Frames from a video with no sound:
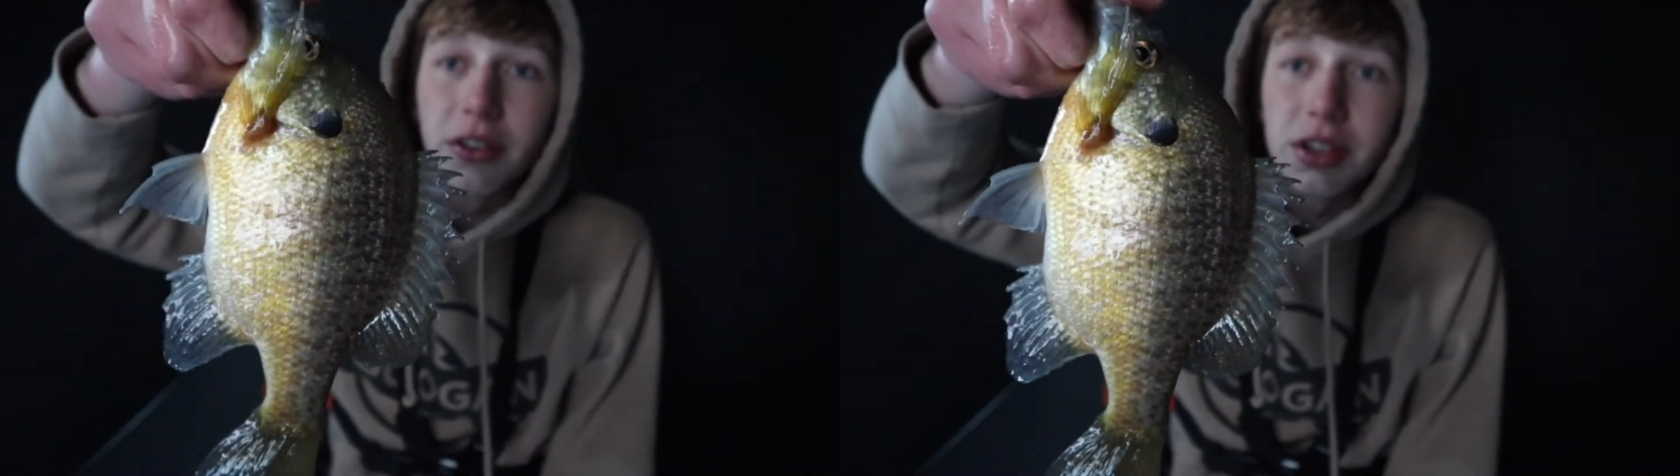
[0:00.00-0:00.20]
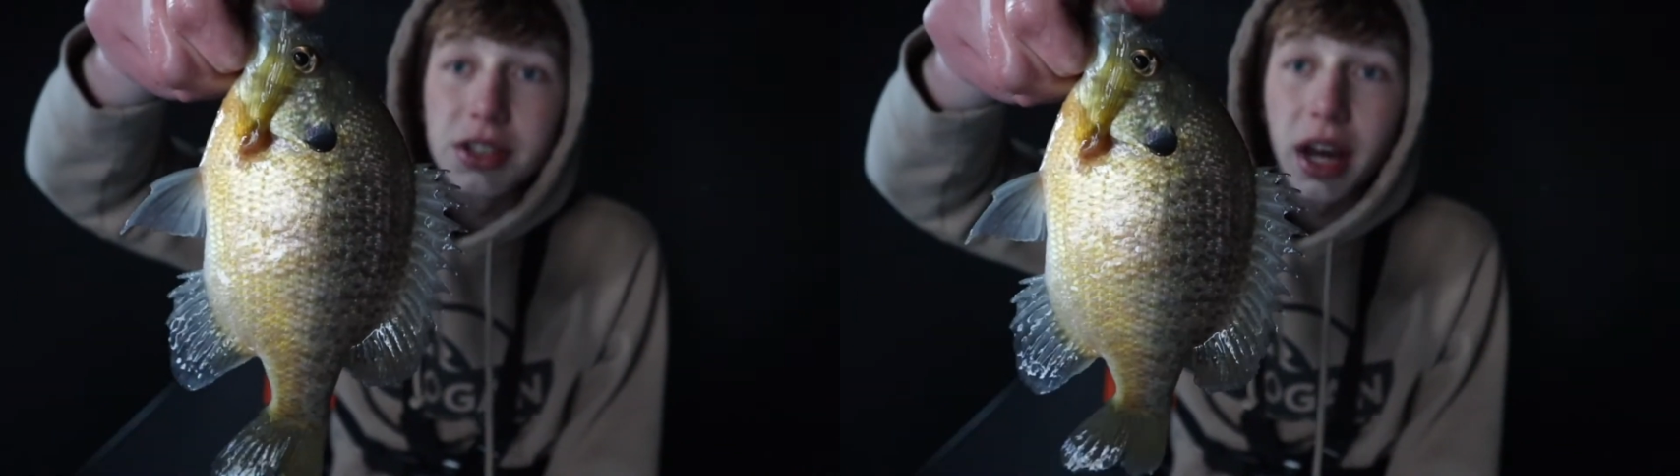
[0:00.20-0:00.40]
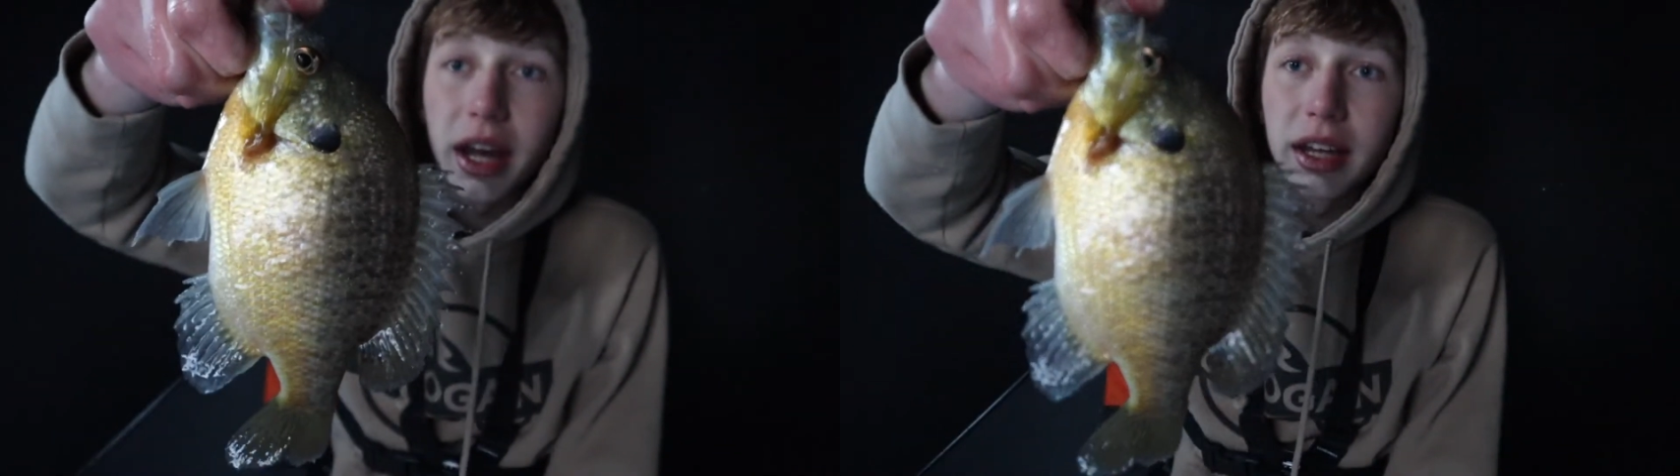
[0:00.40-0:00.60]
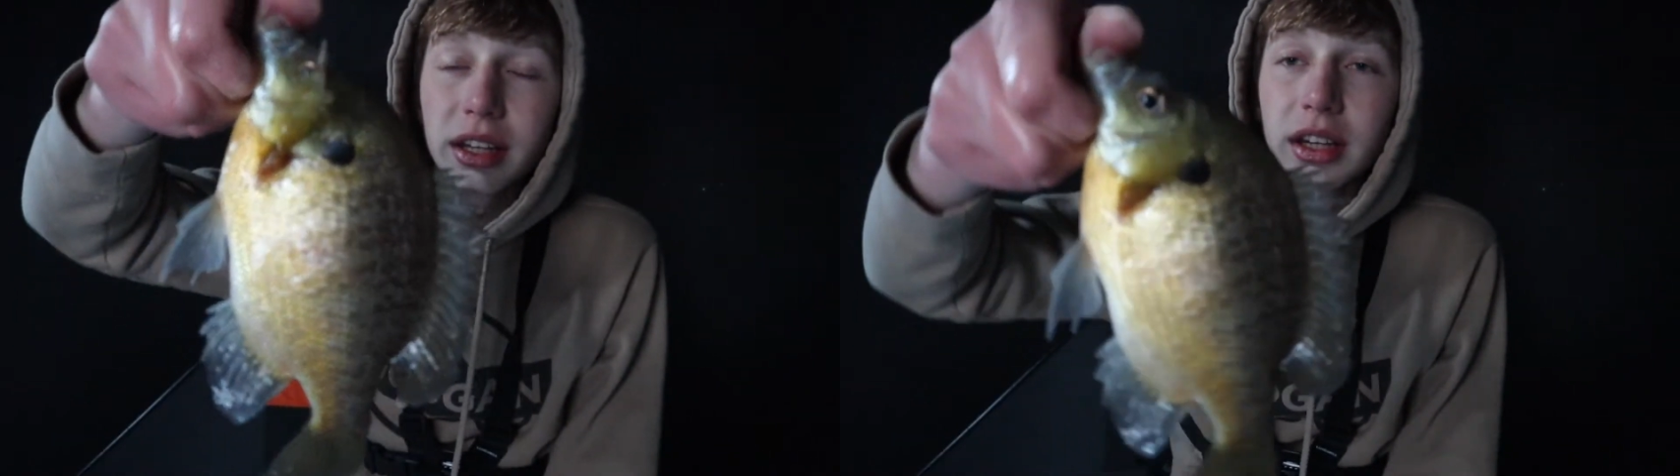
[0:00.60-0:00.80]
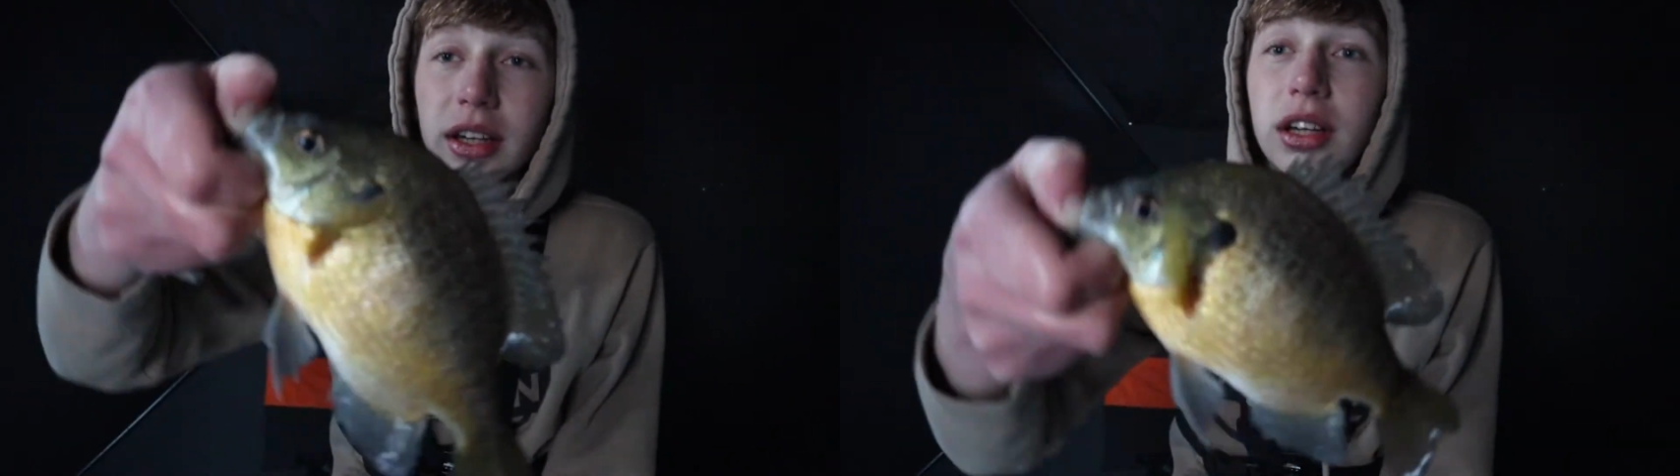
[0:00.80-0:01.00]
for this guy.
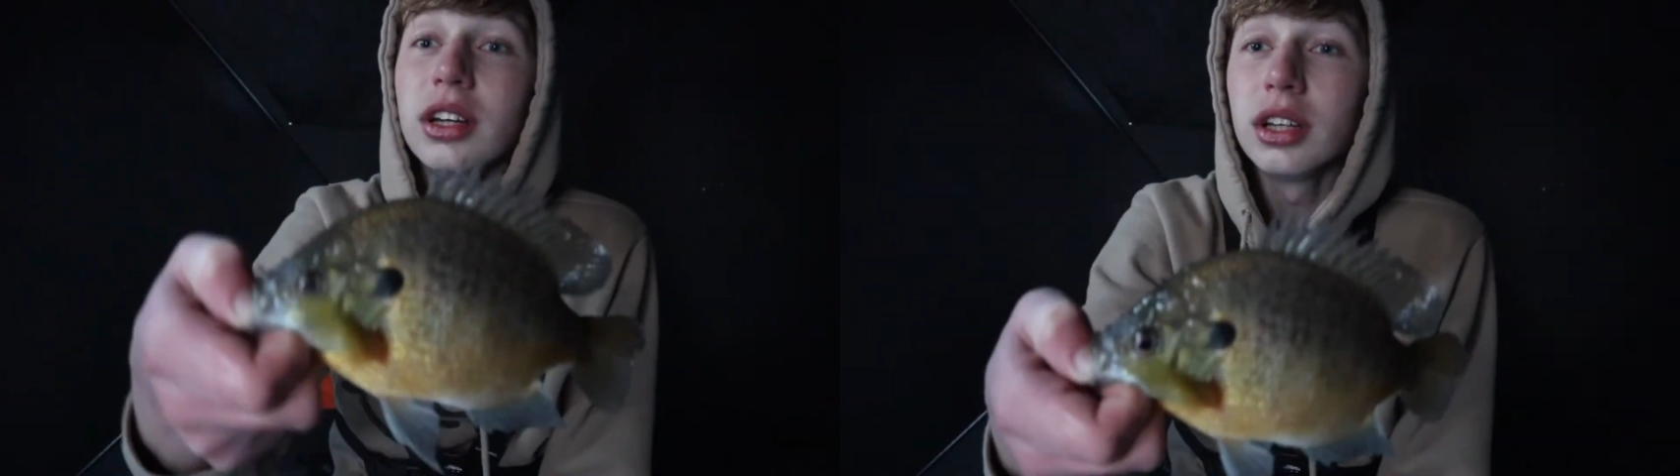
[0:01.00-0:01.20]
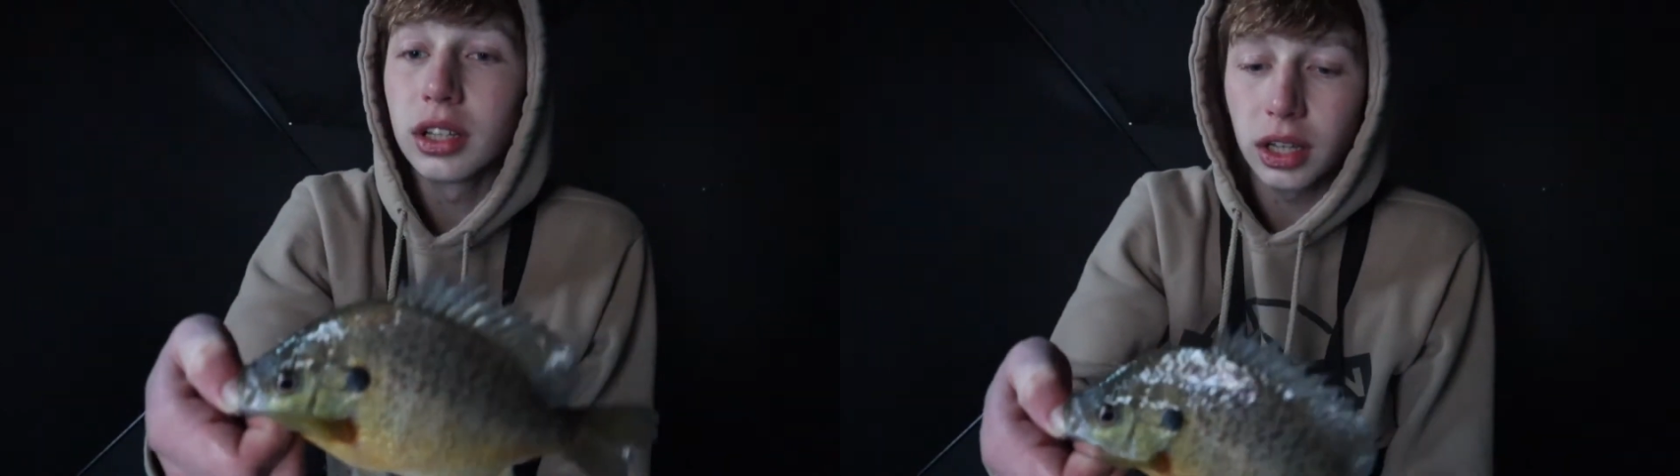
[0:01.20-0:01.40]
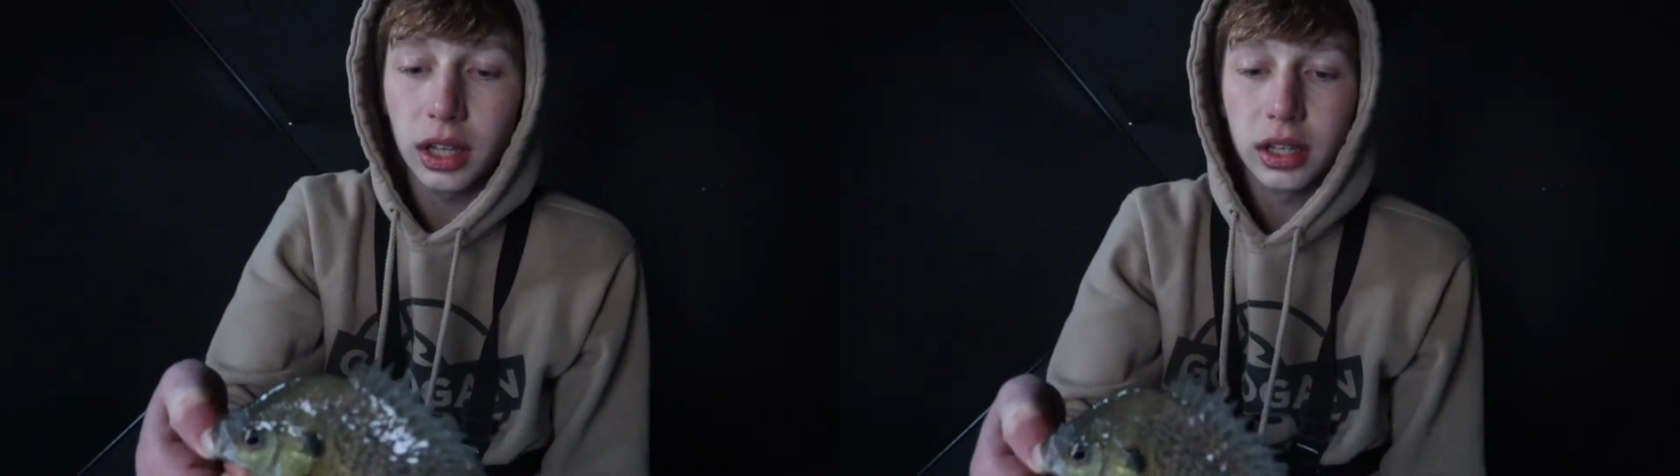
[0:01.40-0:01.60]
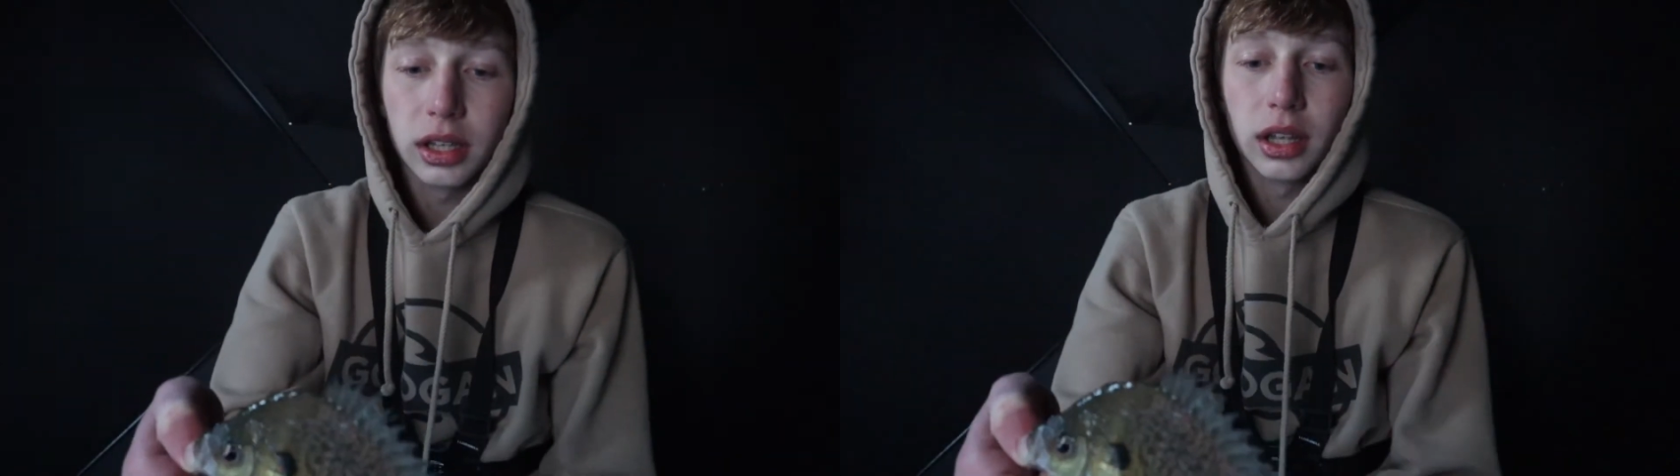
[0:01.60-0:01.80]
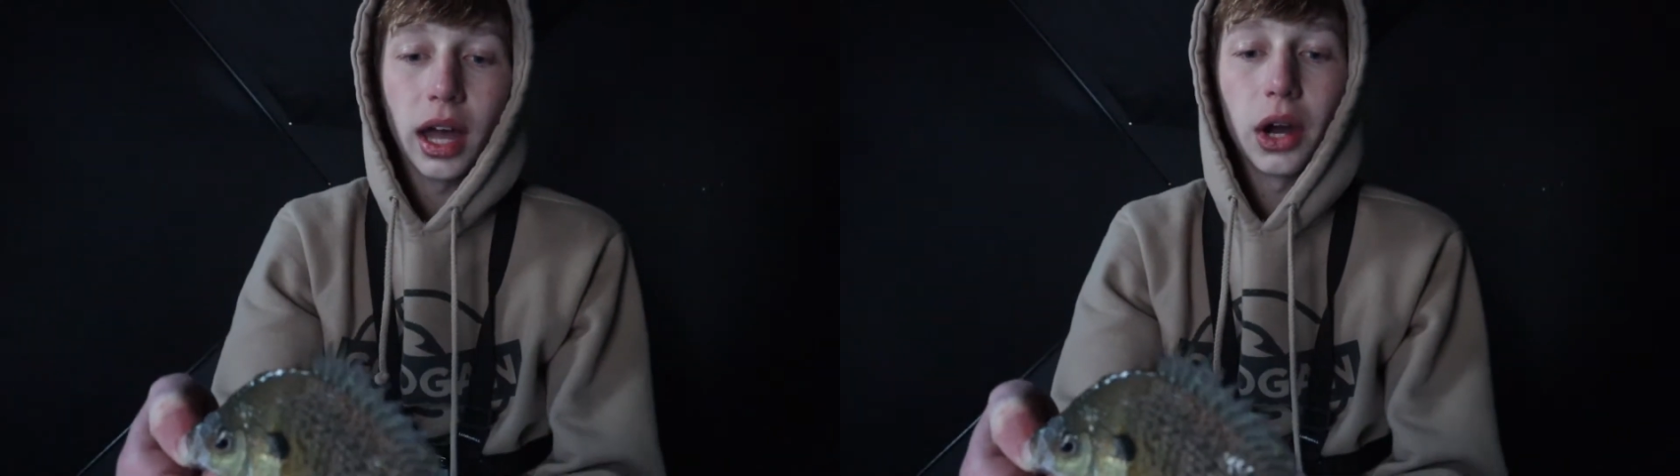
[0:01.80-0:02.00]
I